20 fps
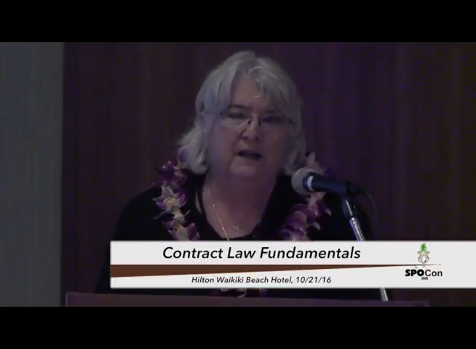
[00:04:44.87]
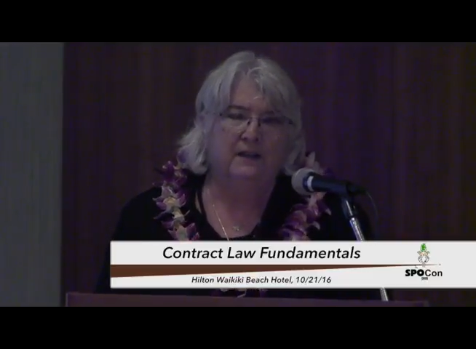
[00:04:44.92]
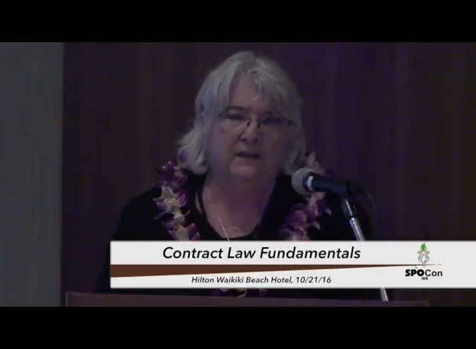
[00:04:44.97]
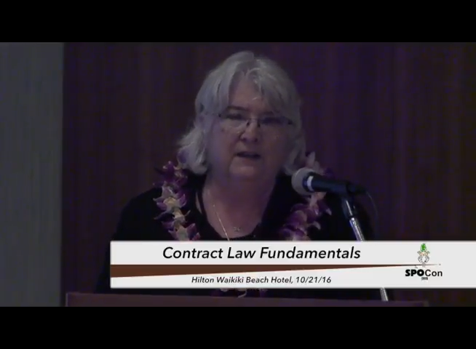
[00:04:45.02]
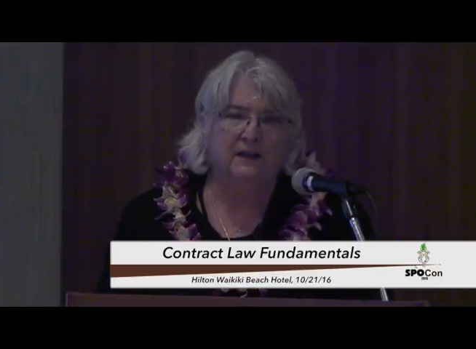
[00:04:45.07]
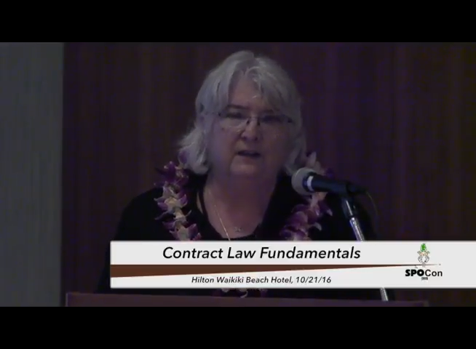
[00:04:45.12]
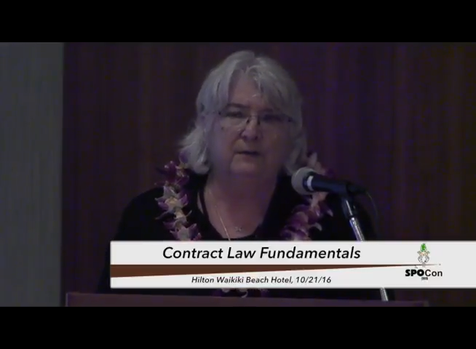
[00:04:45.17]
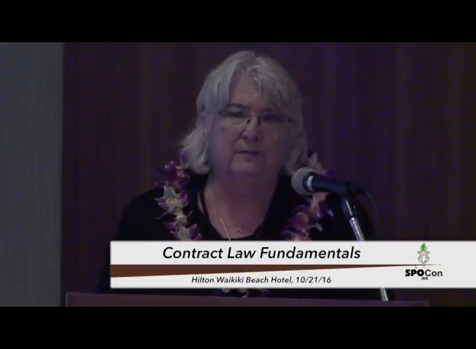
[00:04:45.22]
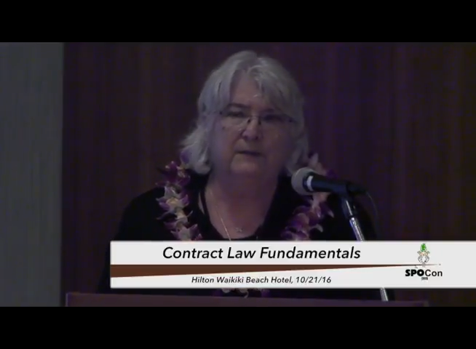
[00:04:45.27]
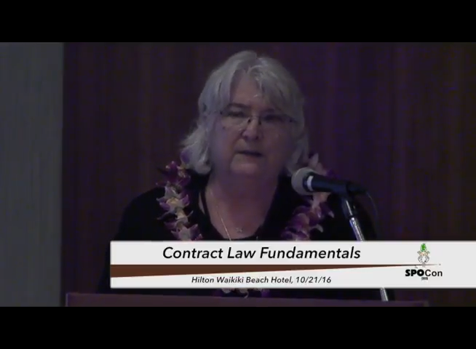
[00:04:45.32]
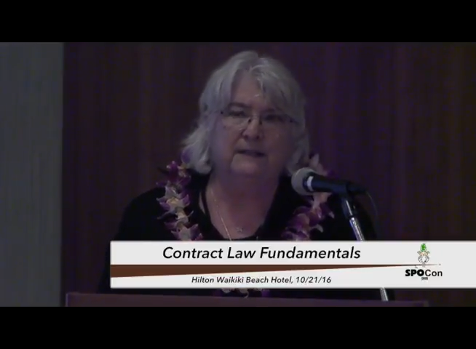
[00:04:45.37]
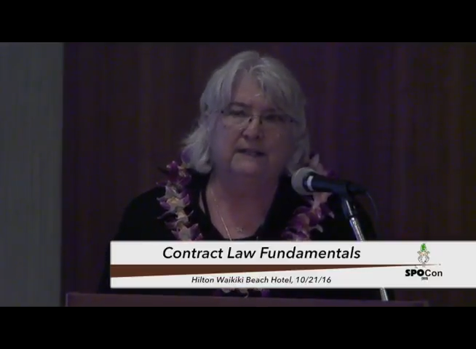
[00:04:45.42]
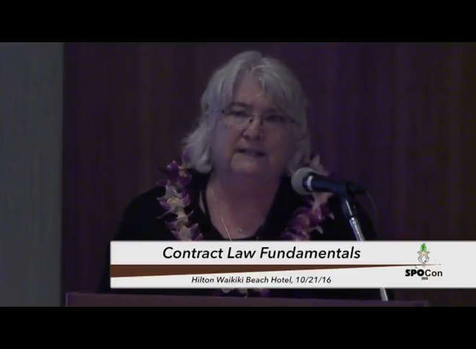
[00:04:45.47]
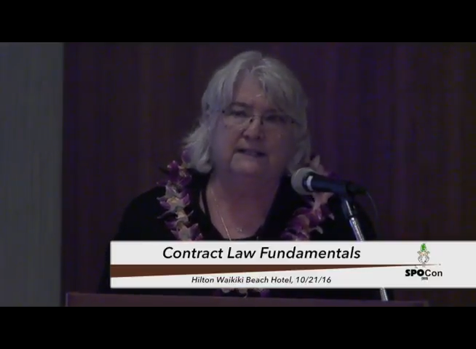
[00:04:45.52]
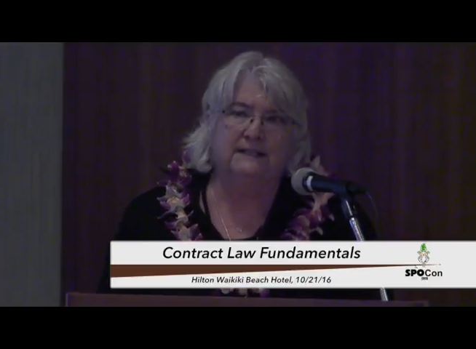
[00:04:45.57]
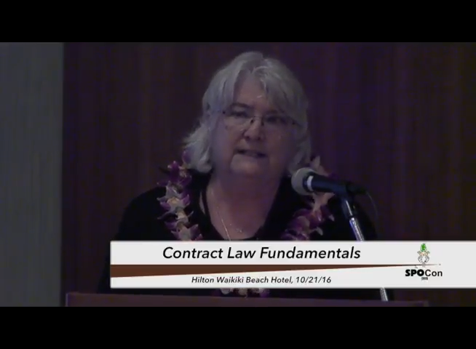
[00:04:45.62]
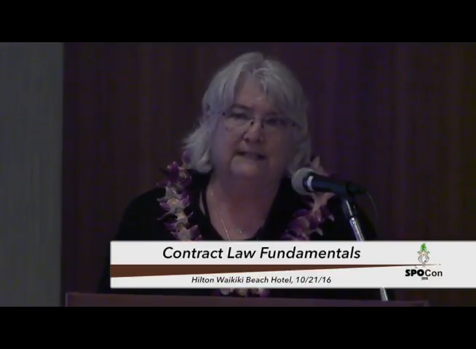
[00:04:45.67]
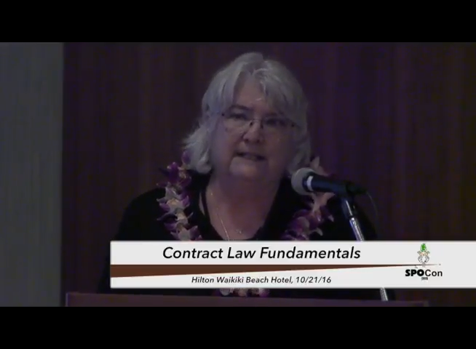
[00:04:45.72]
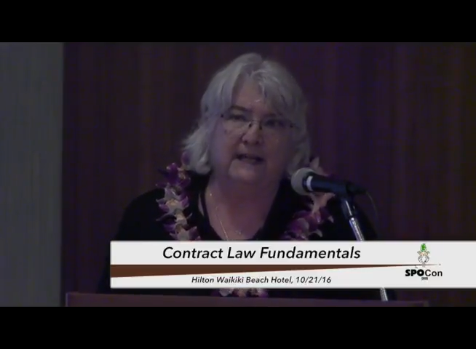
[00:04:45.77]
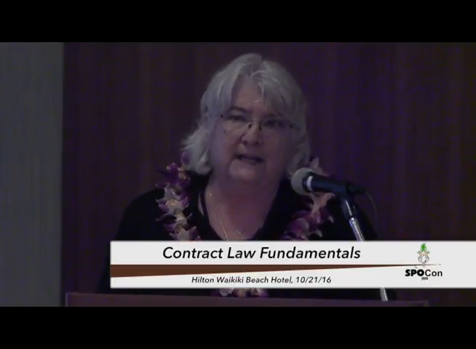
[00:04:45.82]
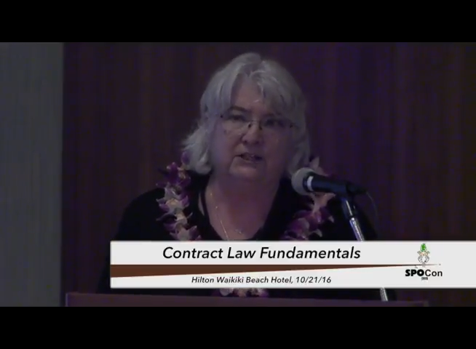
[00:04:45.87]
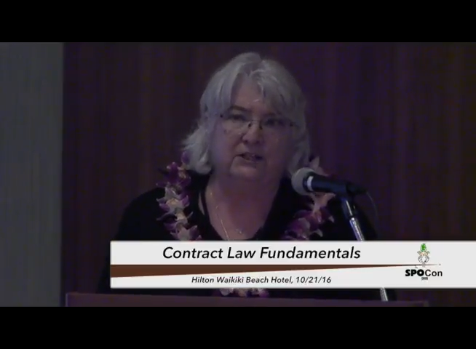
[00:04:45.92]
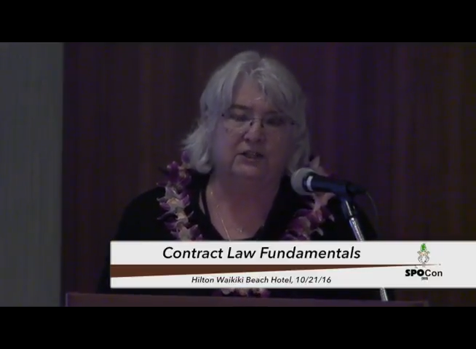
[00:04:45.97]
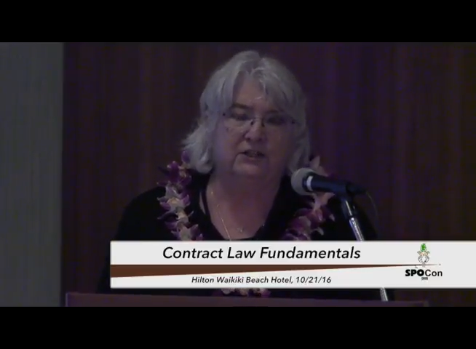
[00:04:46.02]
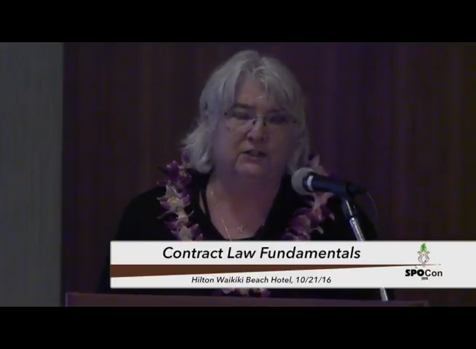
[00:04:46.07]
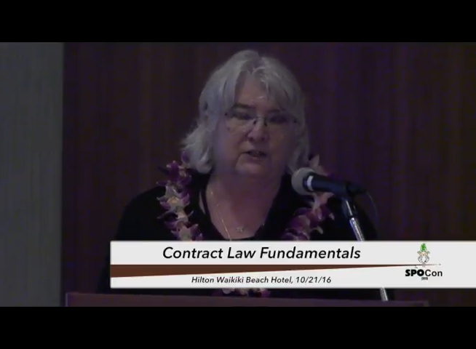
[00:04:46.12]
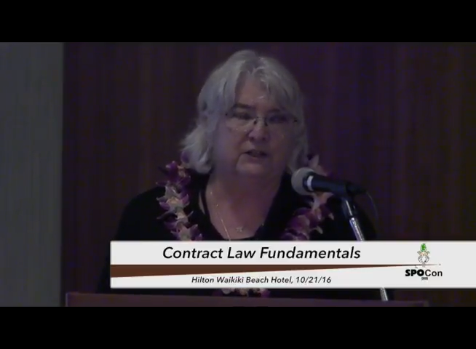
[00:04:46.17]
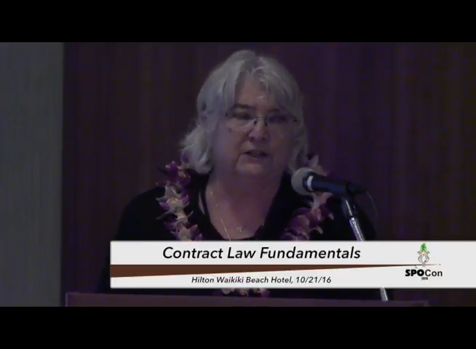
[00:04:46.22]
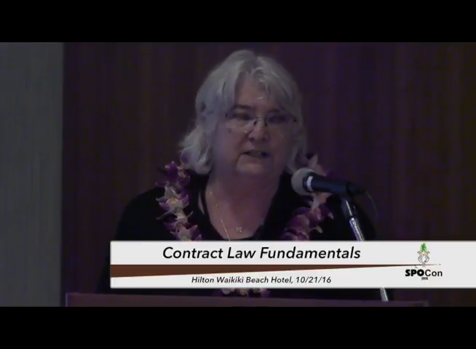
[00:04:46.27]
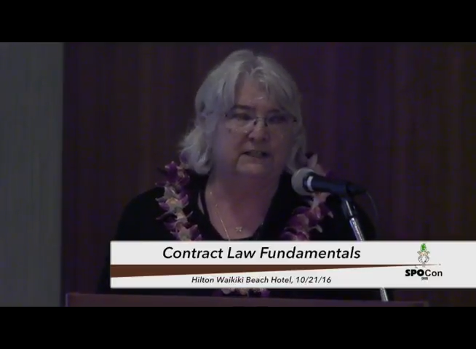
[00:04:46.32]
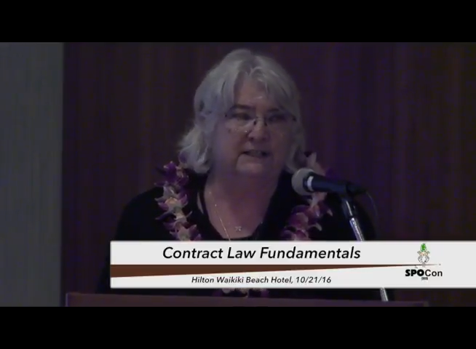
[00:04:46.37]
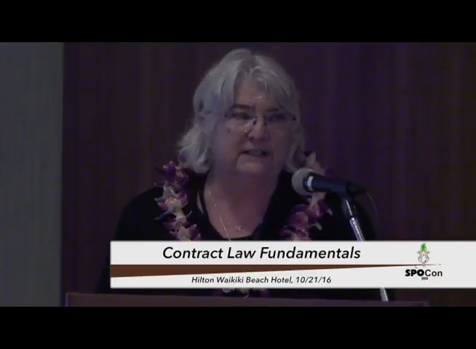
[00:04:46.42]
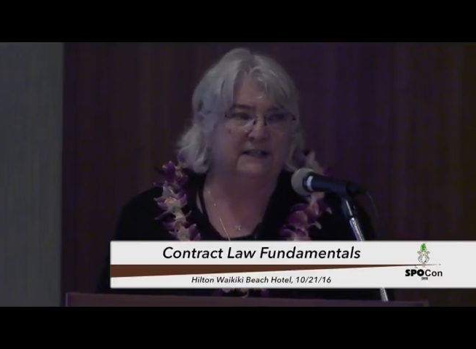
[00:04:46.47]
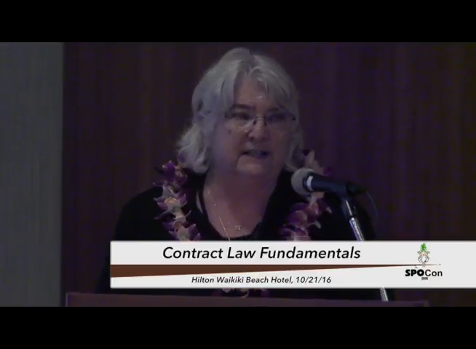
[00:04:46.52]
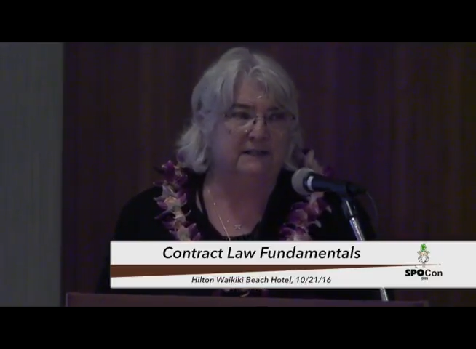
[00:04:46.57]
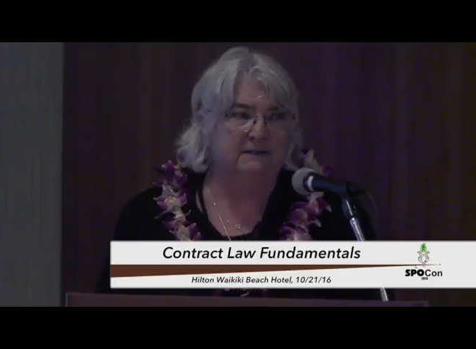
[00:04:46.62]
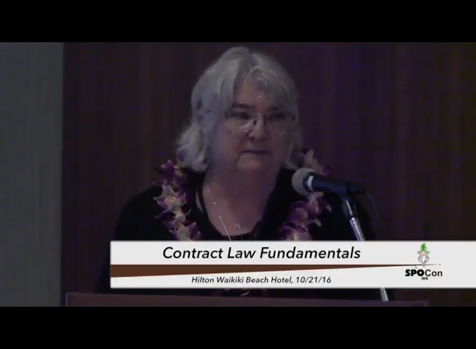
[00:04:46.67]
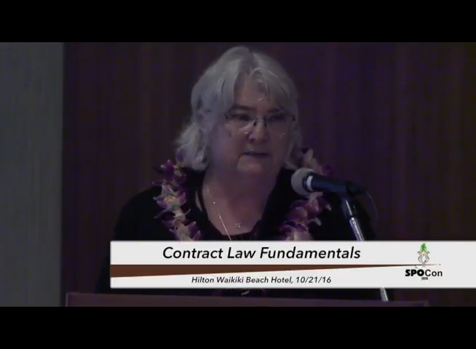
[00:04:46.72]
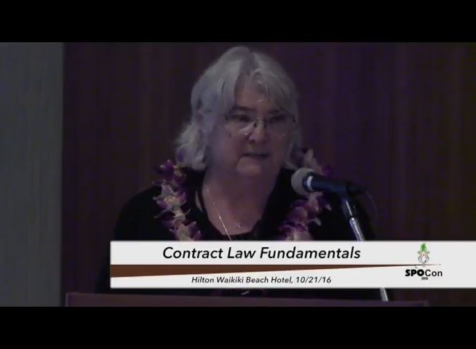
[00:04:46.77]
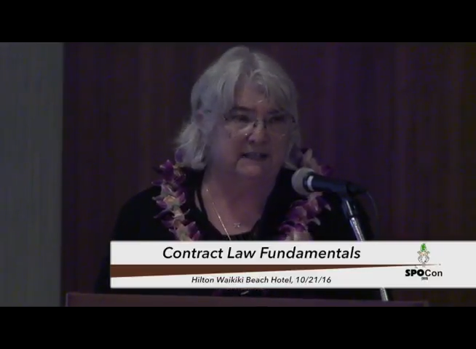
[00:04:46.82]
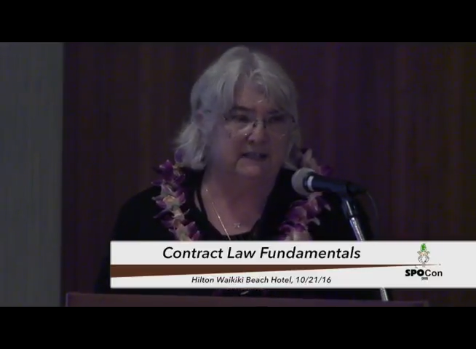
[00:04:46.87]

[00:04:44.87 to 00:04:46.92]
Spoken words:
The other big statutory schemes